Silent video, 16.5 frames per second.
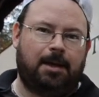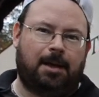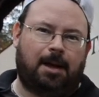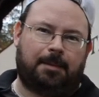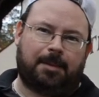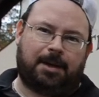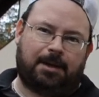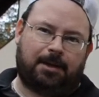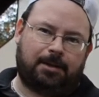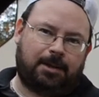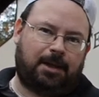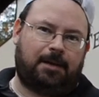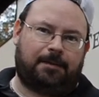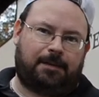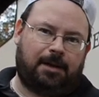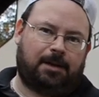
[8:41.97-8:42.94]
I'm going to
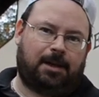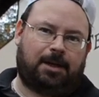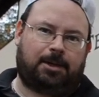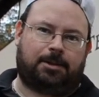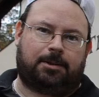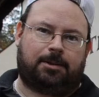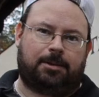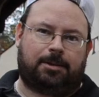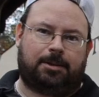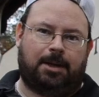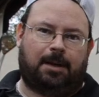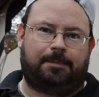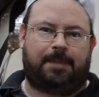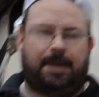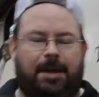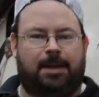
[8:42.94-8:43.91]
leave the electric hooked
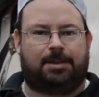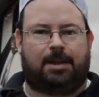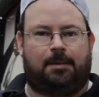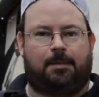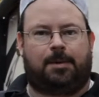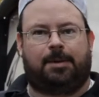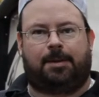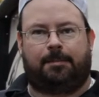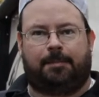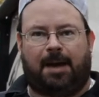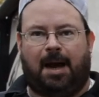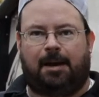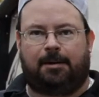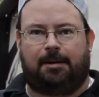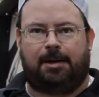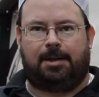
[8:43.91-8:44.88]
up because I want the
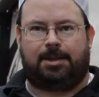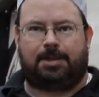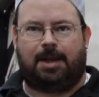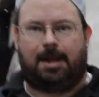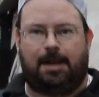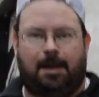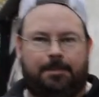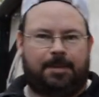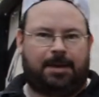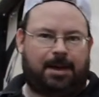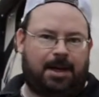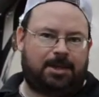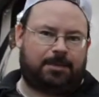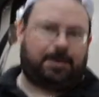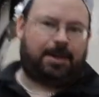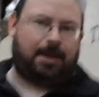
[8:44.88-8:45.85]
battery to stay up in
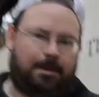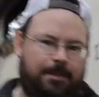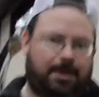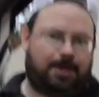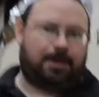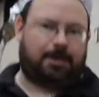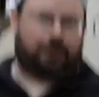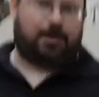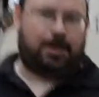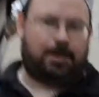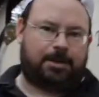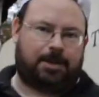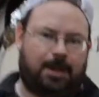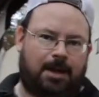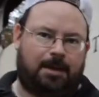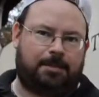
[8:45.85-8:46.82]
case we come here in the
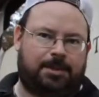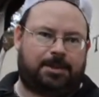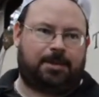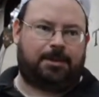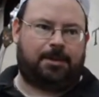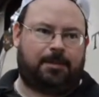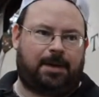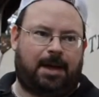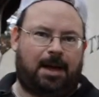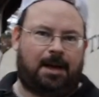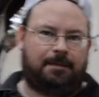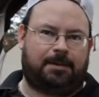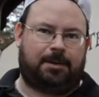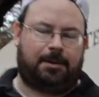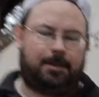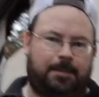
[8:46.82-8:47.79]
wintertime, so that we have a
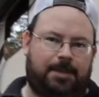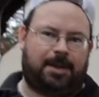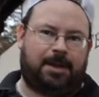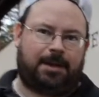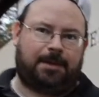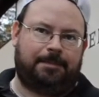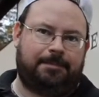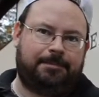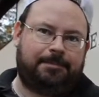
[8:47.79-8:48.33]
little bit of,